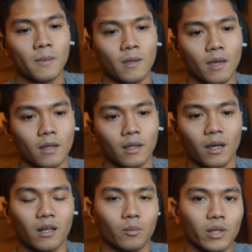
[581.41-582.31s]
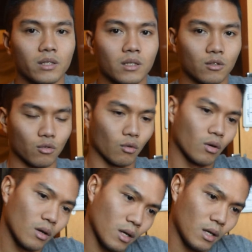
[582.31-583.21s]
And that kind of plays into
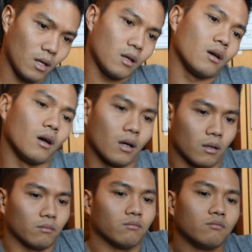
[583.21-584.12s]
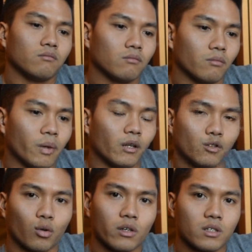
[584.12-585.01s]
better
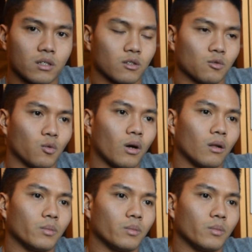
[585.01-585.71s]
choices as well,